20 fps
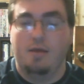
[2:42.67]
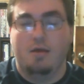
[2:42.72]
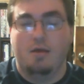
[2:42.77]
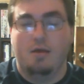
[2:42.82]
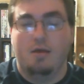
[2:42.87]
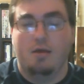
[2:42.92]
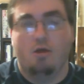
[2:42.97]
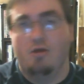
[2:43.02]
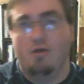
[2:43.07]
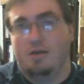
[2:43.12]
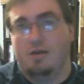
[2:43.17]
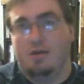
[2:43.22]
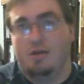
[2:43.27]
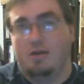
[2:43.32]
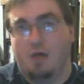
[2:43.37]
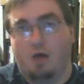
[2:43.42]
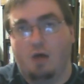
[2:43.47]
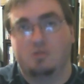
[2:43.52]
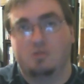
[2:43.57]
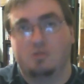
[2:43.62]
You need to
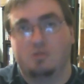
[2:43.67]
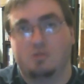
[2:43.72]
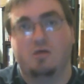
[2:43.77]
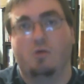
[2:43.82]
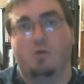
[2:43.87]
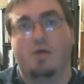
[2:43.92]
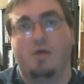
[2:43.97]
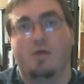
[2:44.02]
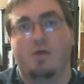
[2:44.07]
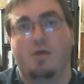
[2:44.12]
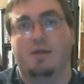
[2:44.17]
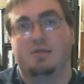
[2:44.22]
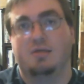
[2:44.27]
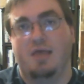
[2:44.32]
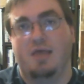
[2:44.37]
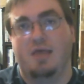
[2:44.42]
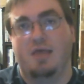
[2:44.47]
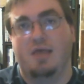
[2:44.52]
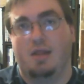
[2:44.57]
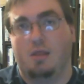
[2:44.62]
also let it
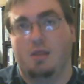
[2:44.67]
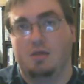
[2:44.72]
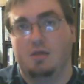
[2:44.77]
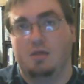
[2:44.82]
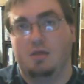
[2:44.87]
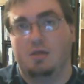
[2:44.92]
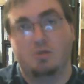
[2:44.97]
set at least